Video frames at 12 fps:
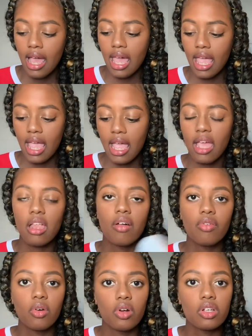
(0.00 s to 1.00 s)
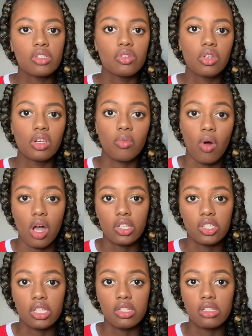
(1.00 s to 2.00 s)
And of course you can wash
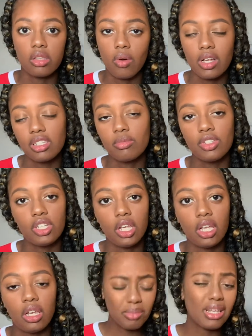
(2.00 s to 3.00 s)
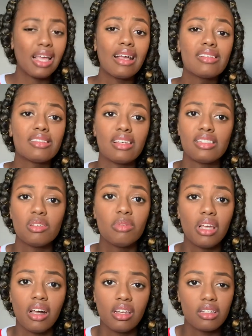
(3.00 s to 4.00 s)
these in the washing machine. But like I said, to be
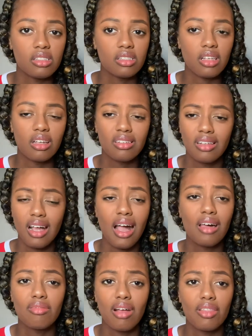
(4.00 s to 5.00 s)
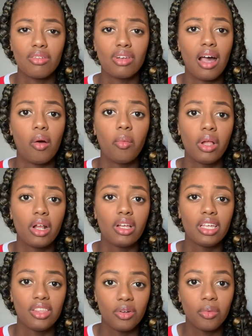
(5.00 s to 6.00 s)
honest, I'd rather not wear
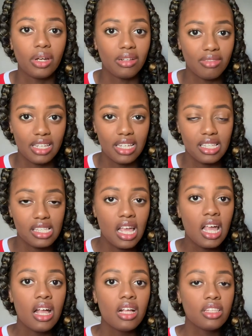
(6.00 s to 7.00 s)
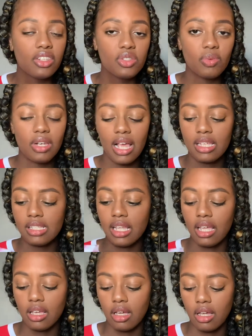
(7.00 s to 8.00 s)
either one of these. This one has
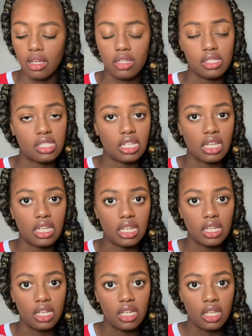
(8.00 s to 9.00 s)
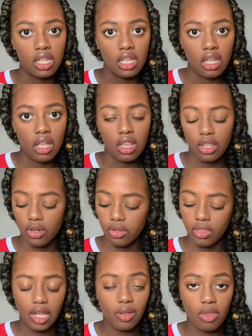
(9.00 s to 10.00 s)
like a sticky little
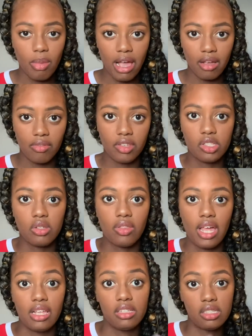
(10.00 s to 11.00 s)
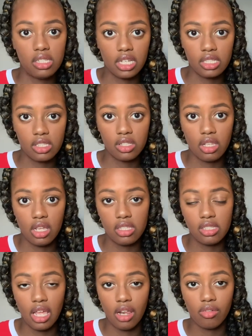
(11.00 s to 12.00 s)
thing on the back of it so that it sticks to the
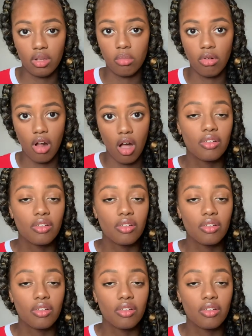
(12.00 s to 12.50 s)
inside of your bra. The